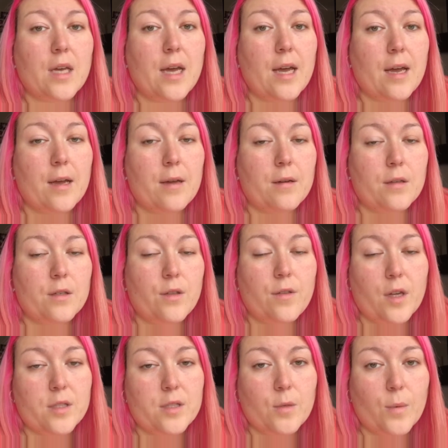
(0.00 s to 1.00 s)

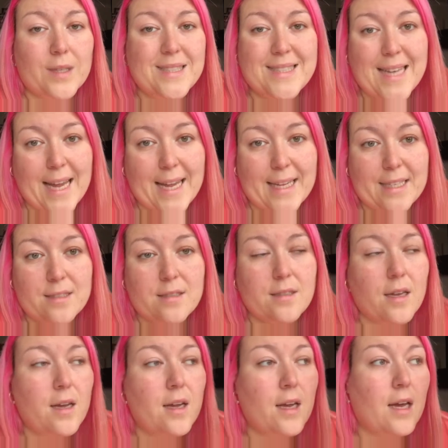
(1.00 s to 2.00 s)
31
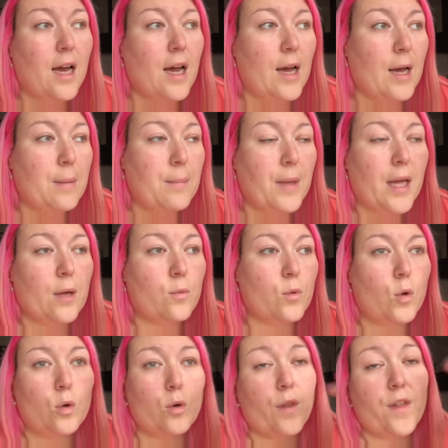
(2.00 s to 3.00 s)
days
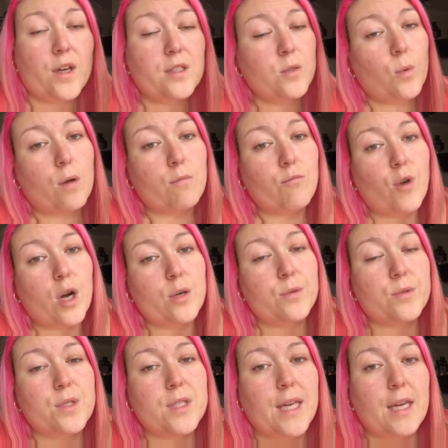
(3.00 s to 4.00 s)
or 31 rows.